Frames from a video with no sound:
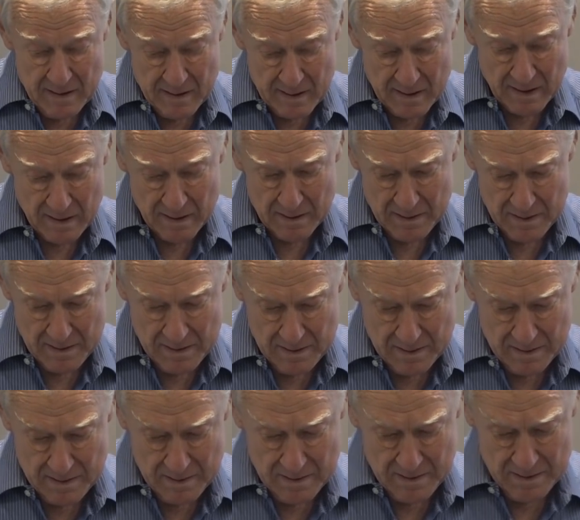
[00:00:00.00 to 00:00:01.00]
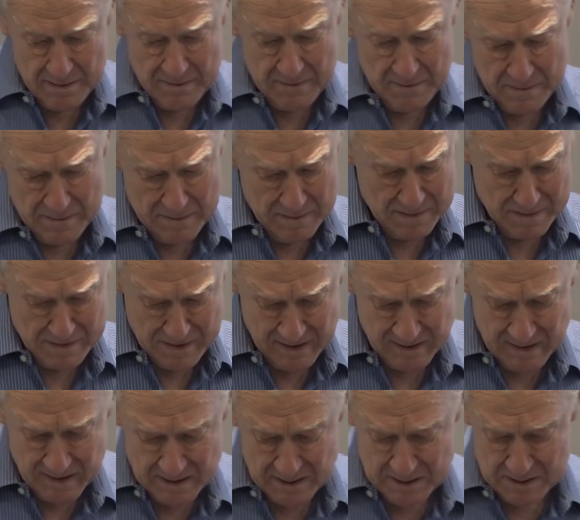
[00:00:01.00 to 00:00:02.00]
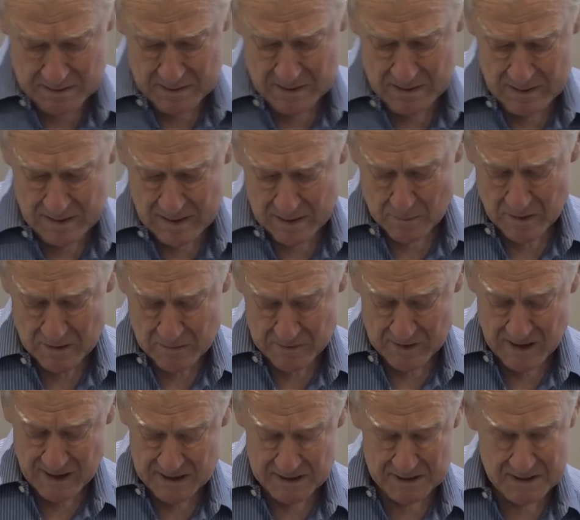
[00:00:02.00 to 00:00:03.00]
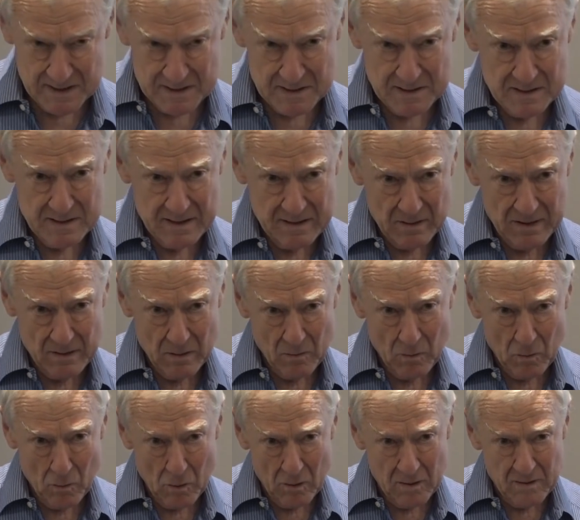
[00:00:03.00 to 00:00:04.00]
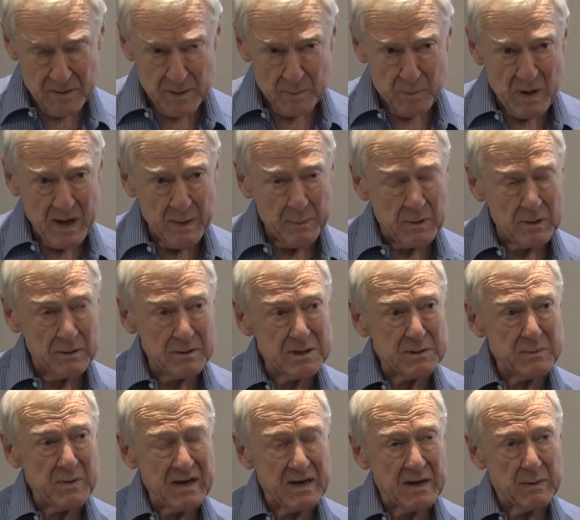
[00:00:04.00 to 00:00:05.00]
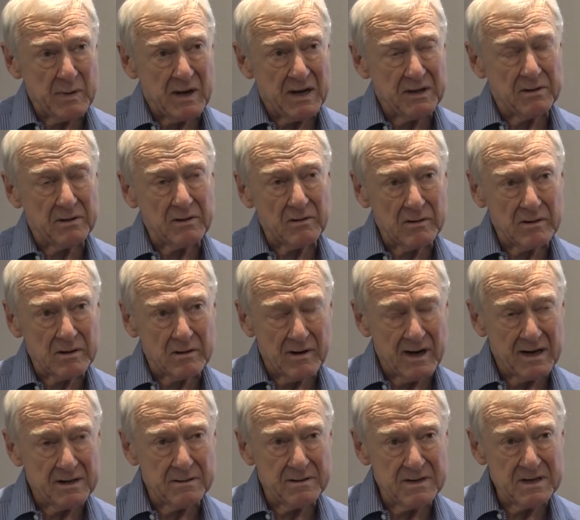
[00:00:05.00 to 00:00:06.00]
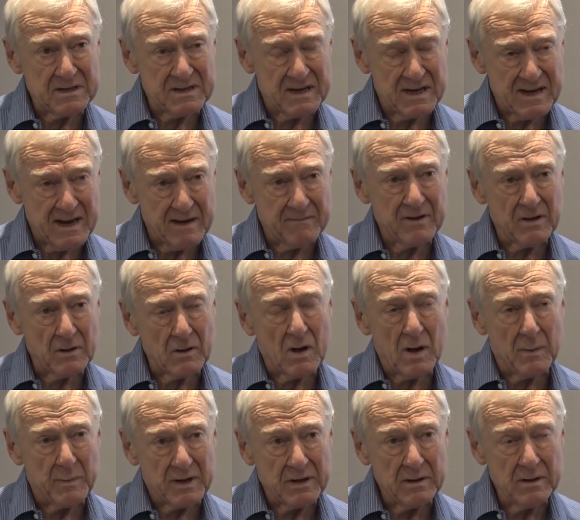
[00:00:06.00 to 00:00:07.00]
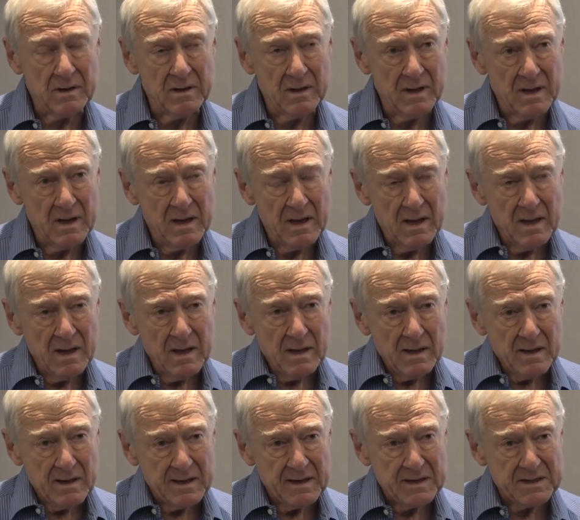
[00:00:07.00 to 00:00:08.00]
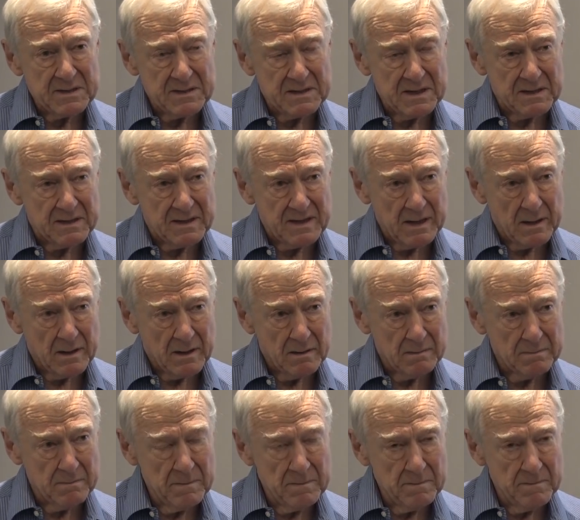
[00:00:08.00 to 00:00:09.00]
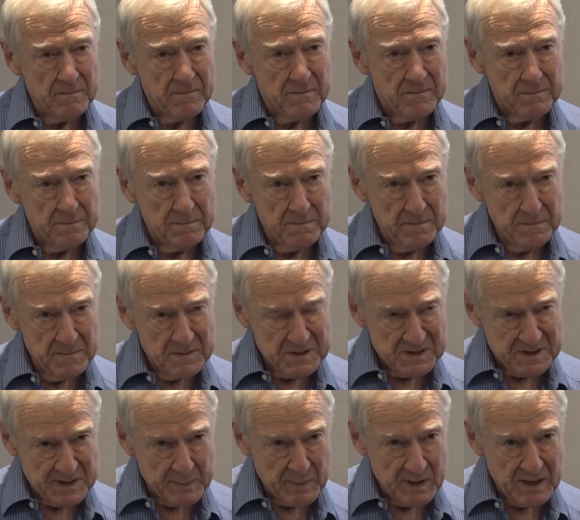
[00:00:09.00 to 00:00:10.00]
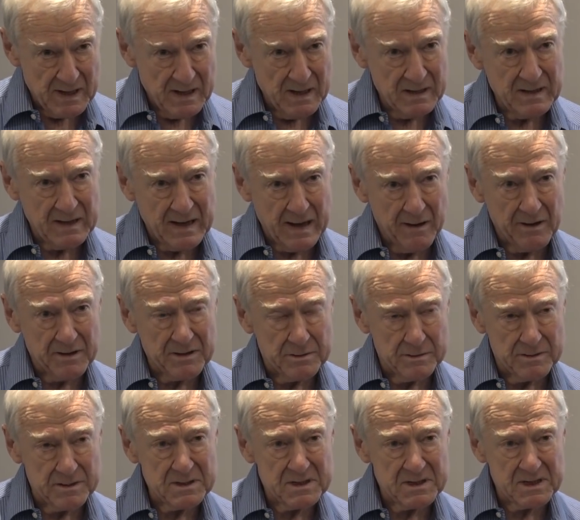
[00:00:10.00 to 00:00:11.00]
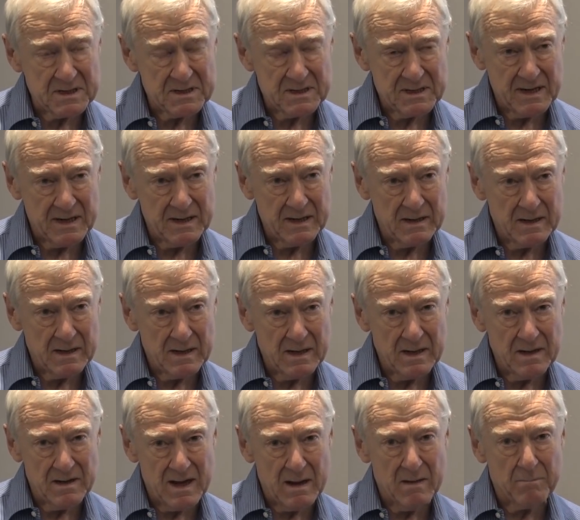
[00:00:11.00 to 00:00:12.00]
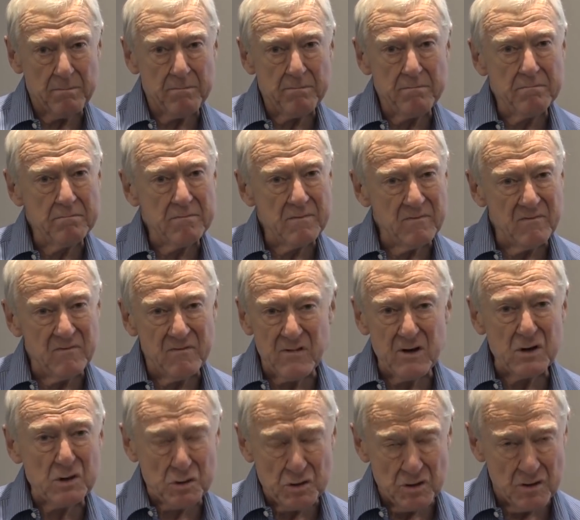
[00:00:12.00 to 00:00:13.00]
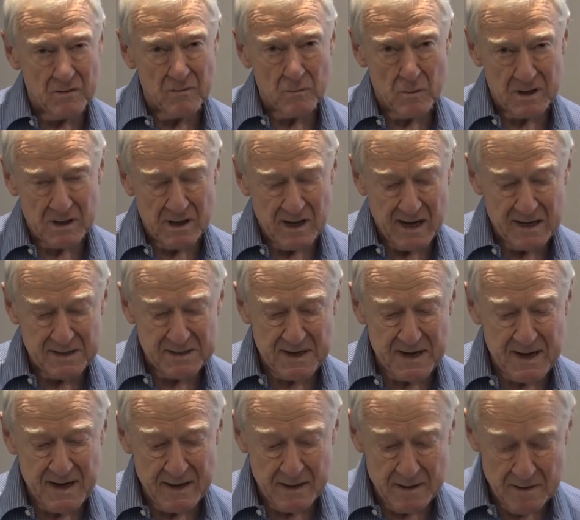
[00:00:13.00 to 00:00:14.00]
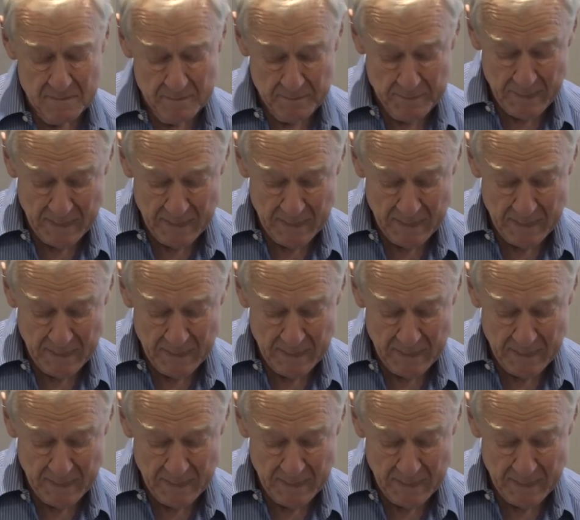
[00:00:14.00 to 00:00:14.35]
Now, the thing that one finds that all of the people who speak about the Great Reset have in common is that there are similar characteristics in their vision of what lies ahead.